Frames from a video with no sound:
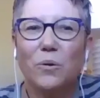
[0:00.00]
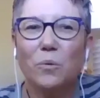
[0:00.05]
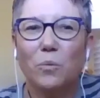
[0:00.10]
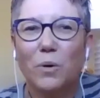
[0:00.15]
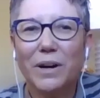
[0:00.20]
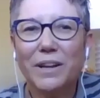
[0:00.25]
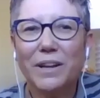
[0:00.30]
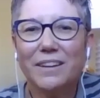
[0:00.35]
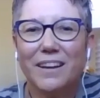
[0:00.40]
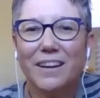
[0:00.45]

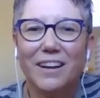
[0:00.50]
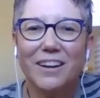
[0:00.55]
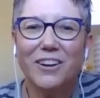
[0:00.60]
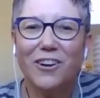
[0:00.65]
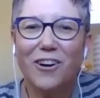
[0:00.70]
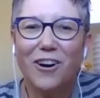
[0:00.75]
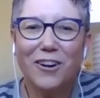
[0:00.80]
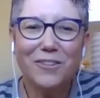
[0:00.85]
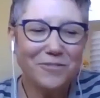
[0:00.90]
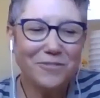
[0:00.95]
What a
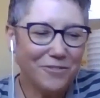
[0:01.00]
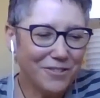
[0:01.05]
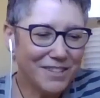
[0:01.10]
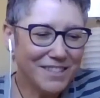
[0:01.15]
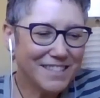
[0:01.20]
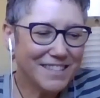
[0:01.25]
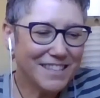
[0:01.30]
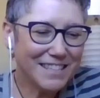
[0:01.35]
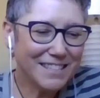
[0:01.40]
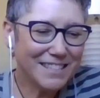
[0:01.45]

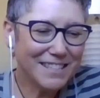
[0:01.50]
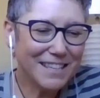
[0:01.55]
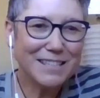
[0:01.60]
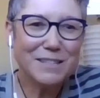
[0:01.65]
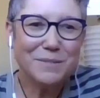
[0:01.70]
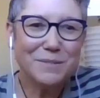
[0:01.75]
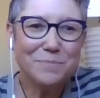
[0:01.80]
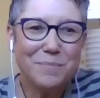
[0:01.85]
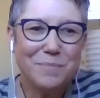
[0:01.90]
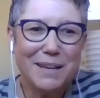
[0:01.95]
conference this
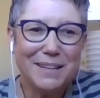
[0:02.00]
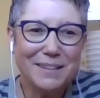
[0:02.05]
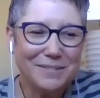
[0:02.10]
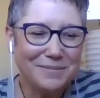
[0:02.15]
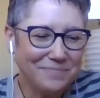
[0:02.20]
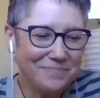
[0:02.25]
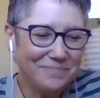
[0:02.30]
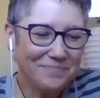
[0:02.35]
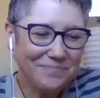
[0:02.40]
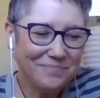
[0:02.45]
has
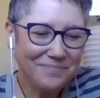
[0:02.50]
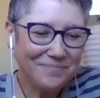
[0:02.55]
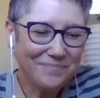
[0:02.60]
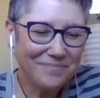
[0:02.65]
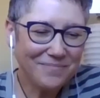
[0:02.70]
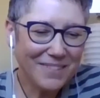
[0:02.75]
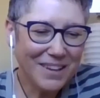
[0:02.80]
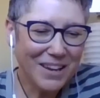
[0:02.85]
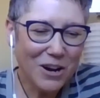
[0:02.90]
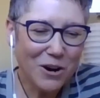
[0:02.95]
been.
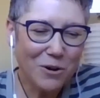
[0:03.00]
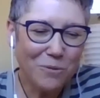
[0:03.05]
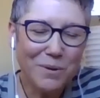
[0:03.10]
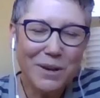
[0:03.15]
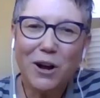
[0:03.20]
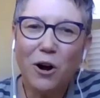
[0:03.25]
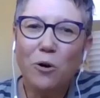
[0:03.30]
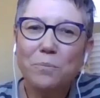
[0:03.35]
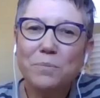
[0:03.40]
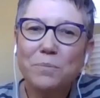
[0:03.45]

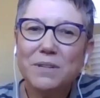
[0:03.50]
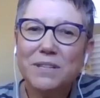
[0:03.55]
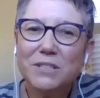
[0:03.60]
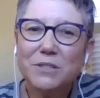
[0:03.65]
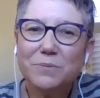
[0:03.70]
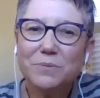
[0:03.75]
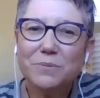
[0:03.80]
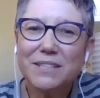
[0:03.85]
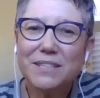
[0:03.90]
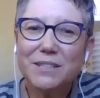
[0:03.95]
We opened
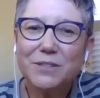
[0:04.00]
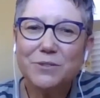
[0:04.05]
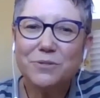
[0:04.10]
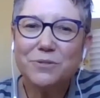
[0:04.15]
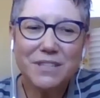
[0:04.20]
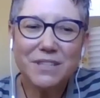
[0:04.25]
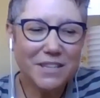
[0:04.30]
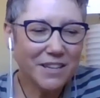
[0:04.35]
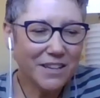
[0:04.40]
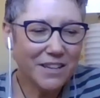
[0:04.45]
with
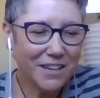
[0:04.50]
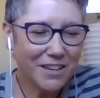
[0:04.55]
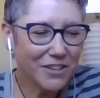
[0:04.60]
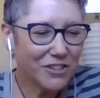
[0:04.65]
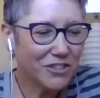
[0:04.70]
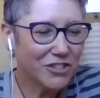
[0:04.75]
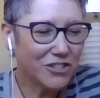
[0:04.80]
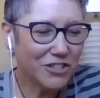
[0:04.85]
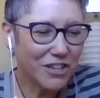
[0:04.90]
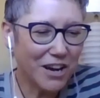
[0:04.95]
Susie
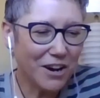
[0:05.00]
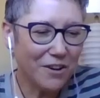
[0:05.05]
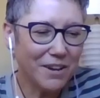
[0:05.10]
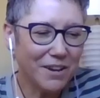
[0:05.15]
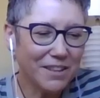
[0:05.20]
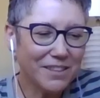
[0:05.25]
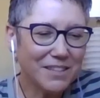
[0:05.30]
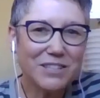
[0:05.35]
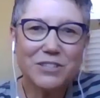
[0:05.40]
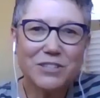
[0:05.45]

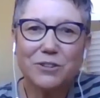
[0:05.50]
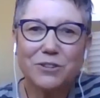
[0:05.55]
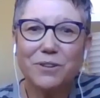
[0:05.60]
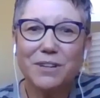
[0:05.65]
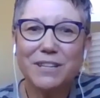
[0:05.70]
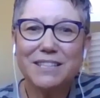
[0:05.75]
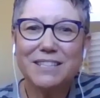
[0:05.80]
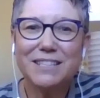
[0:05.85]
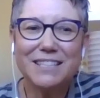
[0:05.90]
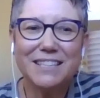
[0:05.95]
sharing the
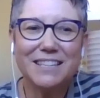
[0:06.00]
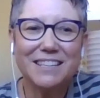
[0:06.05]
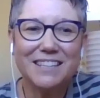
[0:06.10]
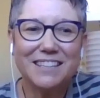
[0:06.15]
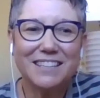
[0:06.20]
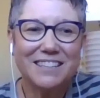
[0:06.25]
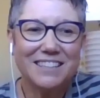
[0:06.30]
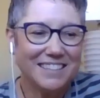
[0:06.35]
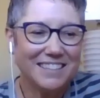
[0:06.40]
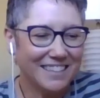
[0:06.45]
story stick.
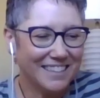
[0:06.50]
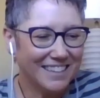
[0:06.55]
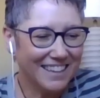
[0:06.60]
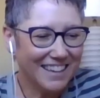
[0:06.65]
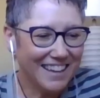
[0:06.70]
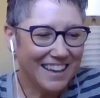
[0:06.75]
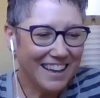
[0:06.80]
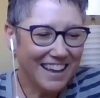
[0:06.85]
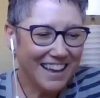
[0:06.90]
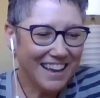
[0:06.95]

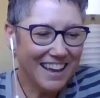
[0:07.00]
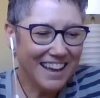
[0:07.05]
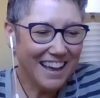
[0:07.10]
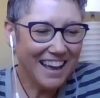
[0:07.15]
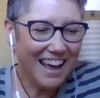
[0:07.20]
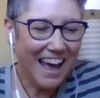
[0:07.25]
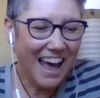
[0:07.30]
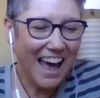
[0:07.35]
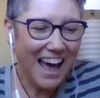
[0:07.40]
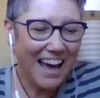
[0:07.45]

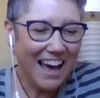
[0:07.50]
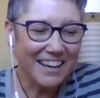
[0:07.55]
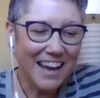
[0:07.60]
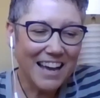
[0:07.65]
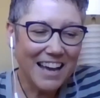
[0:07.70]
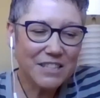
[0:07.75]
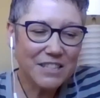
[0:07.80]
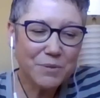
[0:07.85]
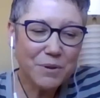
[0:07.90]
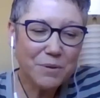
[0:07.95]
And
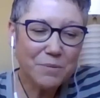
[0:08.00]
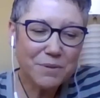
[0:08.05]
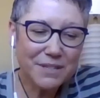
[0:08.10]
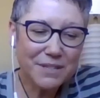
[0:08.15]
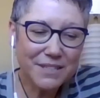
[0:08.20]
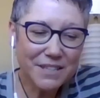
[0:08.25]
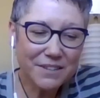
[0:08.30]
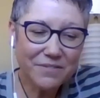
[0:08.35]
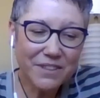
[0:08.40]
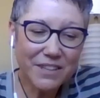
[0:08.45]
as we
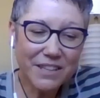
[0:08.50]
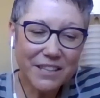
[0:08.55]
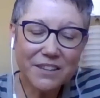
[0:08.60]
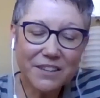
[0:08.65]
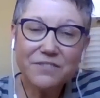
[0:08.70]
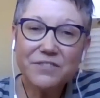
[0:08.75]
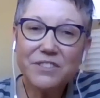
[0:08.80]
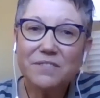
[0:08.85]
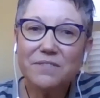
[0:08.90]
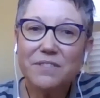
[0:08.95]
received the
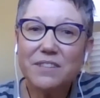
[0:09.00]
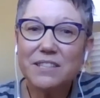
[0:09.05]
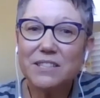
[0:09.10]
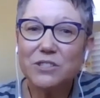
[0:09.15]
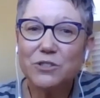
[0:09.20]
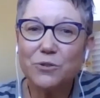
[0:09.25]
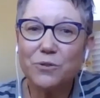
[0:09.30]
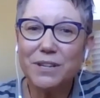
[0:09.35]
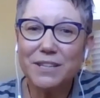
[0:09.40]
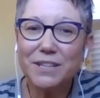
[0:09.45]
gift of the
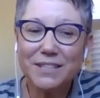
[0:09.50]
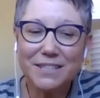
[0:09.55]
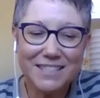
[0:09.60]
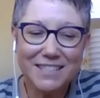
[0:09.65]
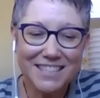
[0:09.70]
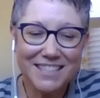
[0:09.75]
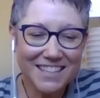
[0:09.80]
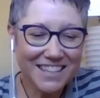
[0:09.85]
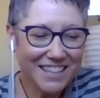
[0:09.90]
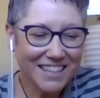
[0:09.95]
story
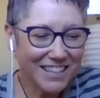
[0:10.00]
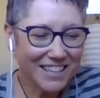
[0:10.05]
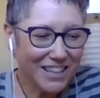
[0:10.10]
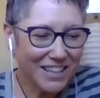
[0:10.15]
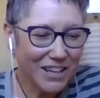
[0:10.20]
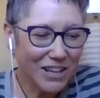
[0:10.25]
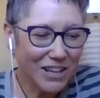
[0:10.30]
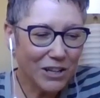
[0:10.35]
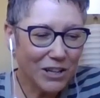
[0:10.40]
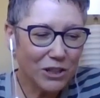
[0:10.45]
stick,
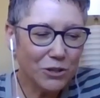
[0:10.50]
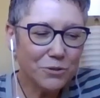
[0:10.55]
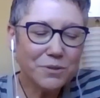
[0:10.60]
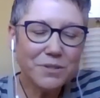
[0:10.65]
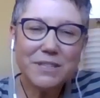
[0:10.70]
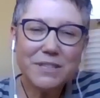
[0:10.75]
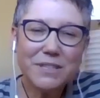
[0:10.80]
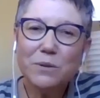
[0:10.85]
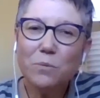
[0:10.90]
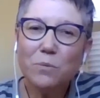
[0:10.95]

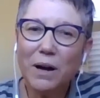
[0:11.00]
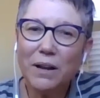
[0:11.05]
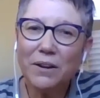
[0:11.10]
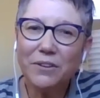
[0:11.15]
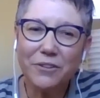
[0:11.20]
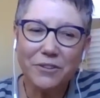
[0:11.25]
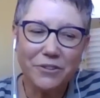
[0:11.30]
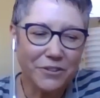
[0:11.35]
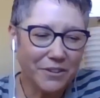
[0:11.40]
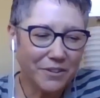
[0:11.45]
Lucy
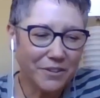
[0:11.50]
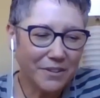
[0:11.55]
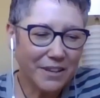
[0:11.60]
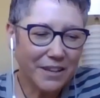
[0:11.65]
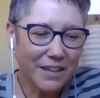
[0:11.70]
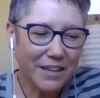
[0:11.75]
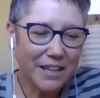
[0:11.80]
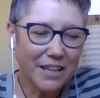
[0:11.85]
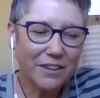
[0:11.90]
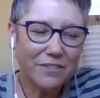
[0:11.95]
wondered
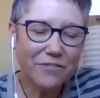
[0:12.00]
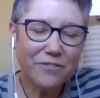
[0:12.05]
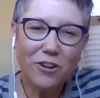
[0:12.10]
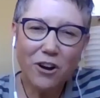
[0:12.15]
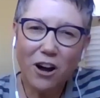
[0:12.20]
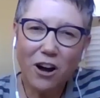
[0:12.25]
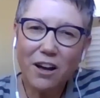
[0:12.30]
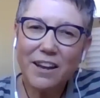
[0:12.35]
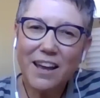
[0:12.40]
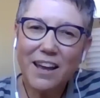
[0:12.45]
if
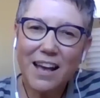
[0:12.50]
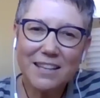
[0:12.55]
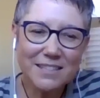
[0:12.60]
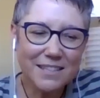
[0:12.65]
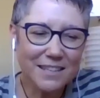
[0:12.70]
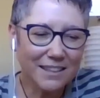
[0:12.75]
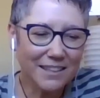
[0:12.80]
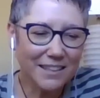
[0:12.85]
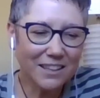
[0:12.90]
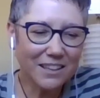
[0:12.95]
God has
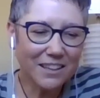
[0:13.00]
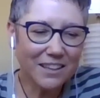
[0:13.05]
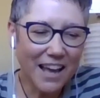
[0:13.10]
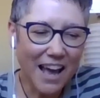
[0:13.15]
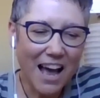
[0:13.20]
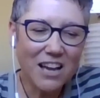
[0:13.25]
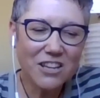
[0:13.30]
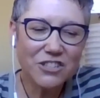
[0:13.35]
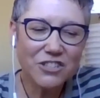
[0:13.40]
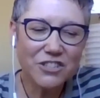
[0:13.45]
a little
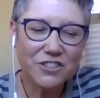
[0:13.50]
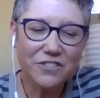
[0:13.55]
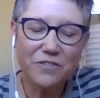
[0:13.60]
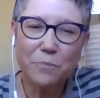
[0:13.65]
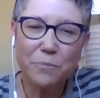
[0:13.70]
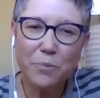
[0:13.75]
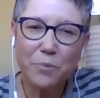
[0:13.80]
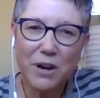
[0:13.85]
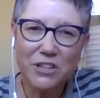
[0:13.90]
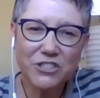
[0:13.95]
cache of
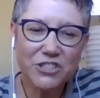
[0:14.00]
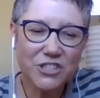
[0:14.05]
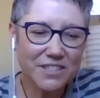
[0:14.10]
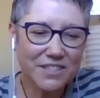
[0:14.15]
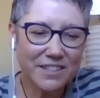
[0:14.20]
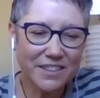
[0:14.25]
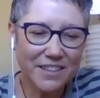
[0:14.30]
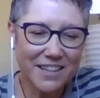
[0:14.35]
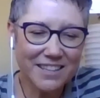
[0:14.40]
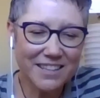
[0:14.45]

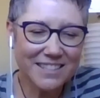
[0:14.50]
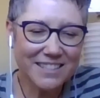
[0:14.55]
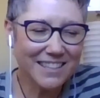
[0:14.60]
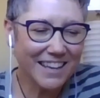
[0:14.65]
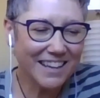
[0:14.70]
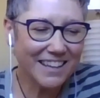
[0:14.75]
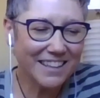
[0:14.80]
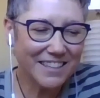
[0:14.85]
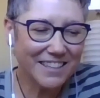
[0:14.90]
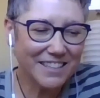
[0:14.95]
precious things
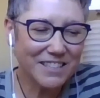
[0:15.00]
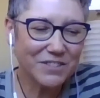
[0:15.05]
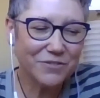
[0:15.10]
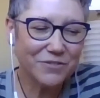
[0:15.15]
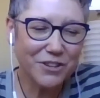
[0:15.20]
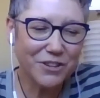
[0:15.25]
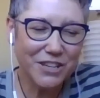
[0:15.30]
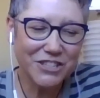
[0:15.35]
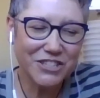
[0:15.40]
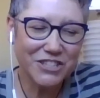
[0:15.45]
like this for
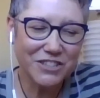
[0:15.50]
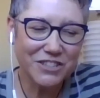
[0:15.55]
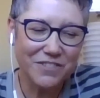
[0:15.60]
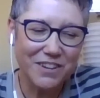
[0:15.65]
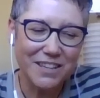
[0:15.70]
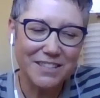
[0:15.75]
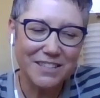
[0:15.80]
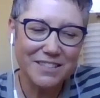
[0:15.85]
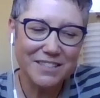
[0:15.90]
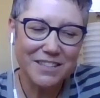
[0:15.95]
each of
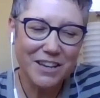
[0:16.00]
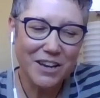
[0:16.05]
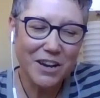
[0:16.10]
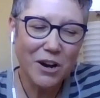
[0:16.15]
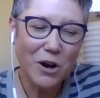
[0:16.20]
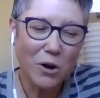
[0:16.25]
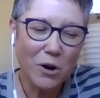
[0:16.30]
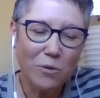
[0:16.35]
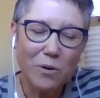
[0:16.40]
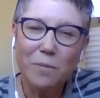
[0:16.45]
us,
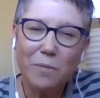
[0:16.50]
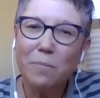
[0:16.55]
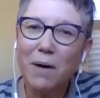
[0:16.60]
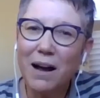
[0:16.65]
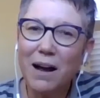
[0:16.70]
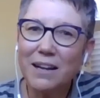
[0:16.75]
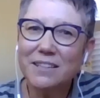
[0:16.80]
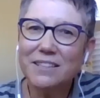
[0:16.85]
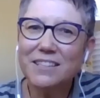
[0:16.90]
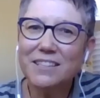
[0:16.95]

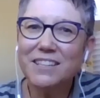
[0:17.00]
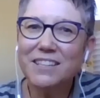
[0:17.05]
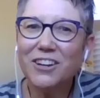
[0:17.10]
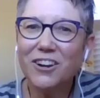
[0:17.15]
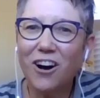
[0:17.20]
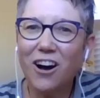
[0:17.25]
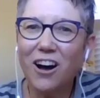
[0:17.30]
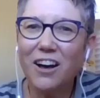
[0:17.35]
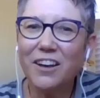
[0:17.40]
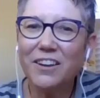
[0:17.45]
reminding
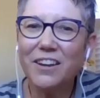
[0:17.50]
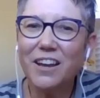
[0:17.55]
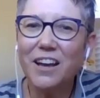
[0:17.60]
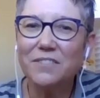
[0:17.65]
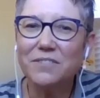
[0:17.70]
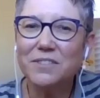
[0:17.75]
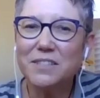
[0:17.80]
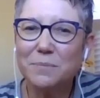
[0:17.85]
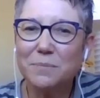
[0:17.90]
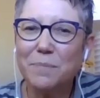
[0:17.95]
God
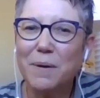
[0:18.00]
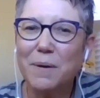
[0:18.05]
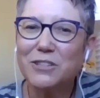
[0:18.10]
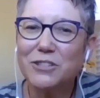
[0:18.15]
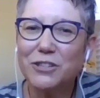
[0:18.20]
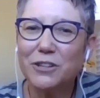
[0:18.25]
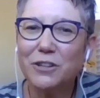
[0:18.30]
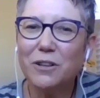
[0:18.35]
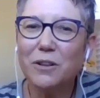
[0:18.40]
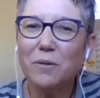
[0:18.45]
of
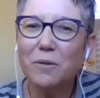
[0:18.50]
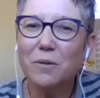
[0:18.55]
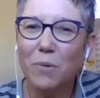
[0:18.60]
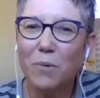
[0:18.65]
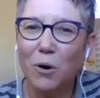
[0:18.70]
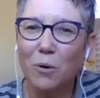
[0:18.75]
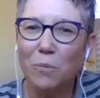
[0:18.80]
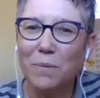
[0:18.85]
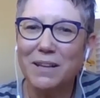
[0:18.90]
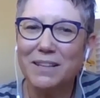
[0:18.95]
special
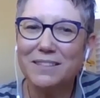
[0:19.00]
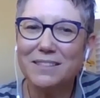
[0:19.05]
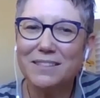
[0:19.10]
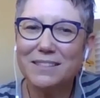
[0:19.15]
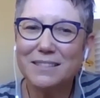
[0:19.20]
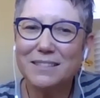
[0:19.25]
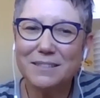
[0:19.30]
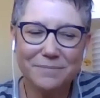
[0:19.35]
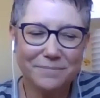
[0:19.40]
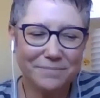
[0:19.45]

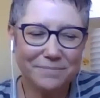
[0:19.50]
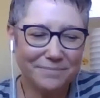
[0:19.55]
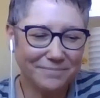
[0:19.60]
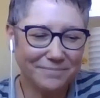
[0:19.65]
moments